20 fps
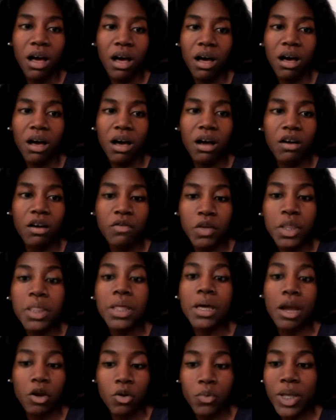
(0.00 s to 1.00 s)
uh, in
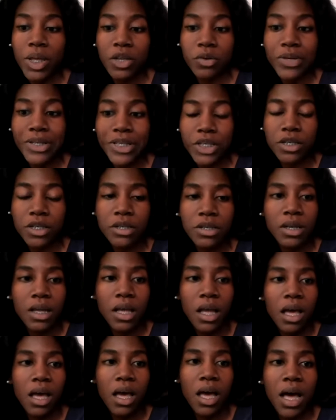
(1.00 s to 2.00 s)
the caribbean region
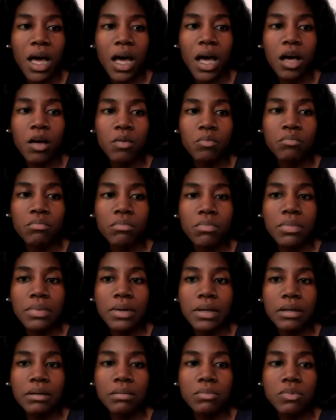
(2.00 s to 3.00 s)
um,
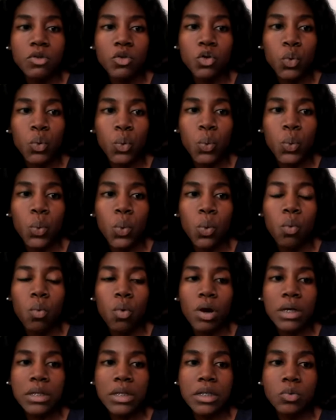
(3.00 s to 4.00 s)
you
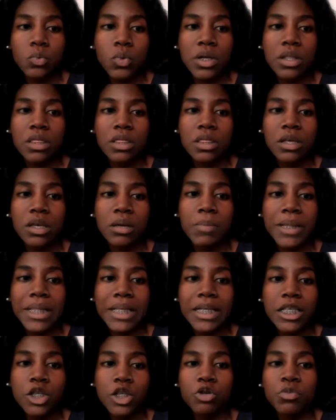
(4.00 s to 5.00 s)
worked with the
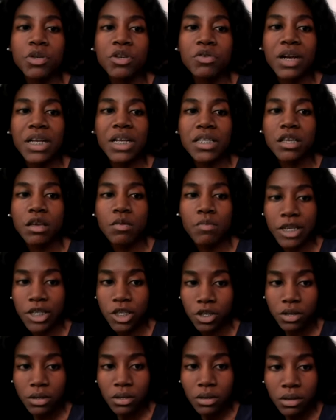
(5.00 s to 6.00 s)
belize human rights
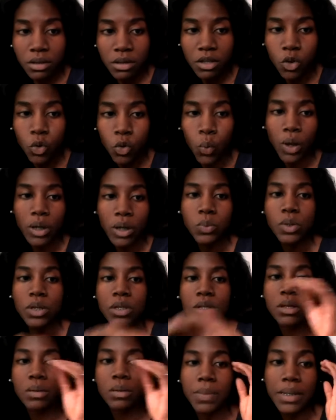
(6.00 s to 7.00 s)
commission you worked
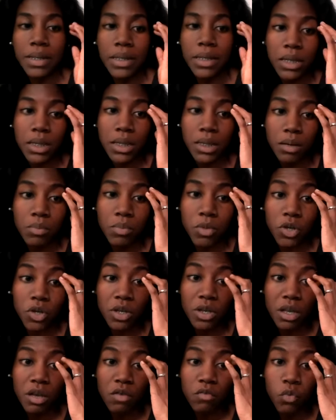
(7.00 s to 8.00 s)
with the belize
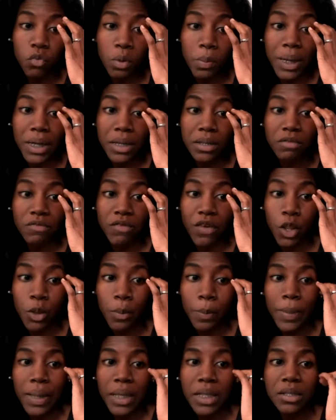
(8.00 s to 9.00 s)
community of women in
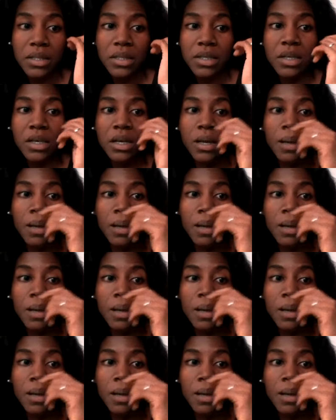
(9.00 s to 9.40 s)
development